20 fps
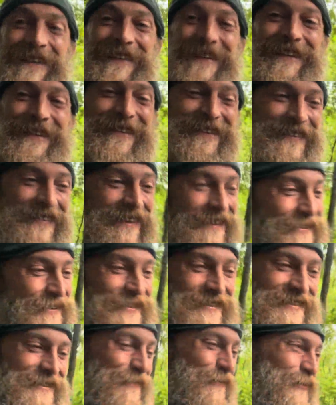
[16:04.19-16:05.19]
That
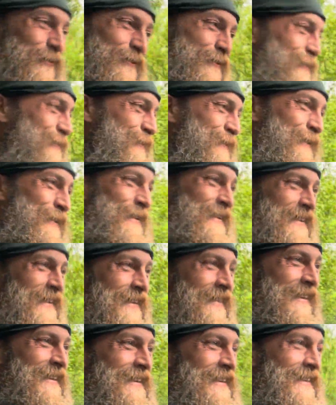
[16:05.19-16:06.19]
was
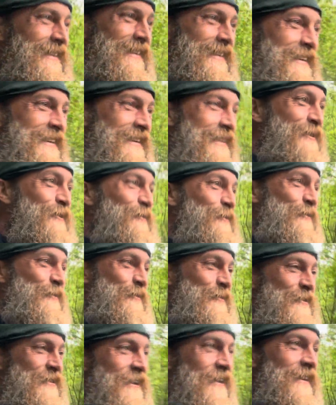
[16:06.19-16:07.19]

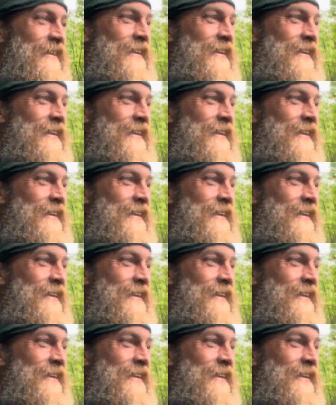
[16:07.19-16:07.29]
huge.